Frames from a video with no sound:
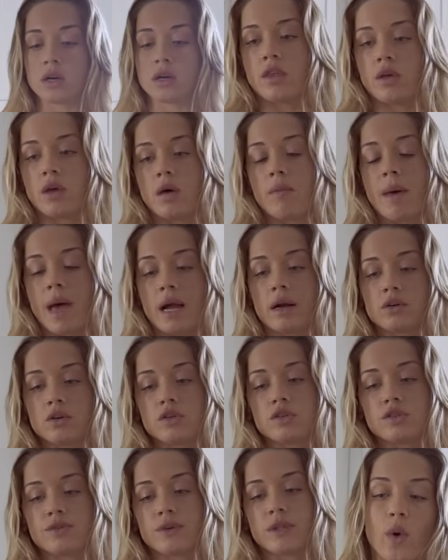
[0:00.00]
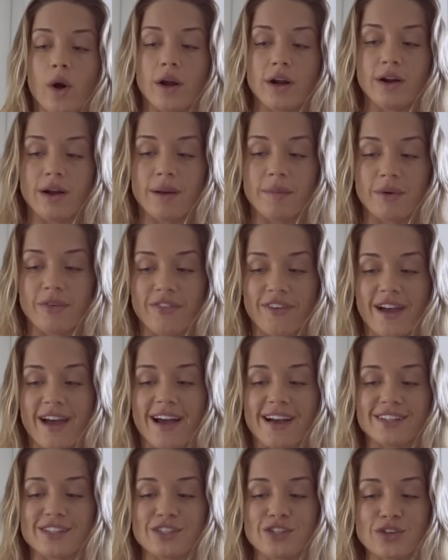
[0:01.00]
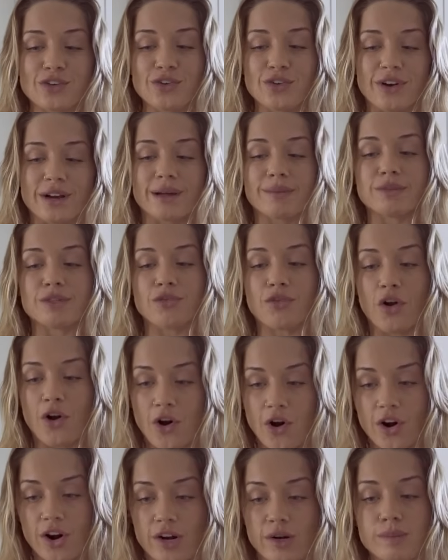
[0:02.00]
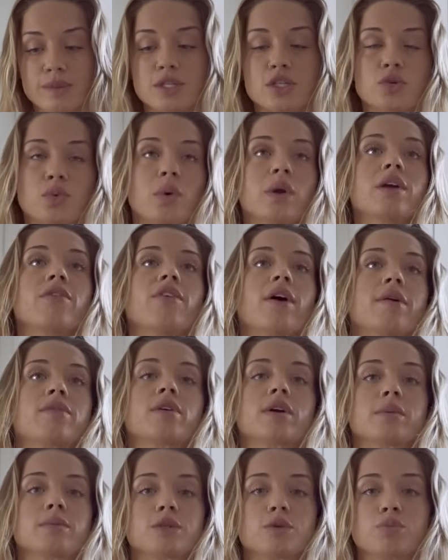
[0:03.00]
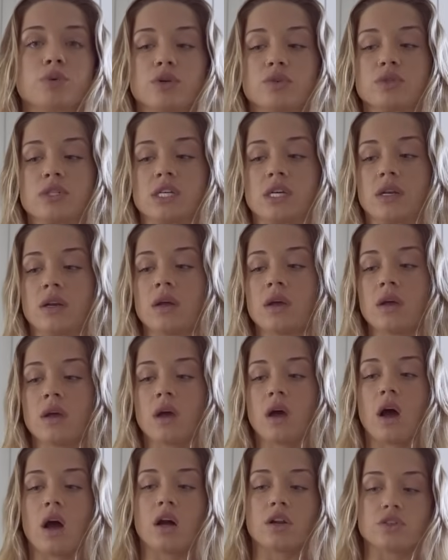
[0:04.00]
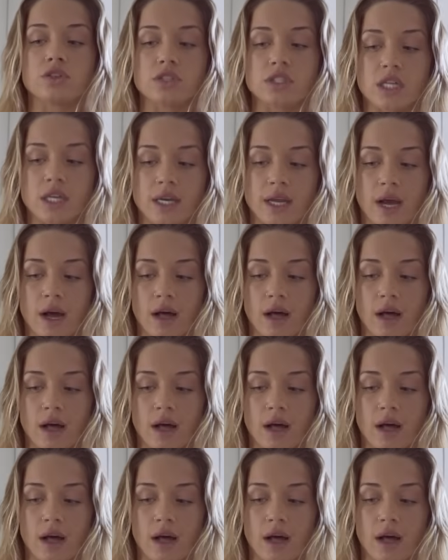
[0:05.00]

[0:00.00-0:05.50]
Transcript: The macros: 1 gram of fat, 2 grams of carbs, 25 grams of protein, 110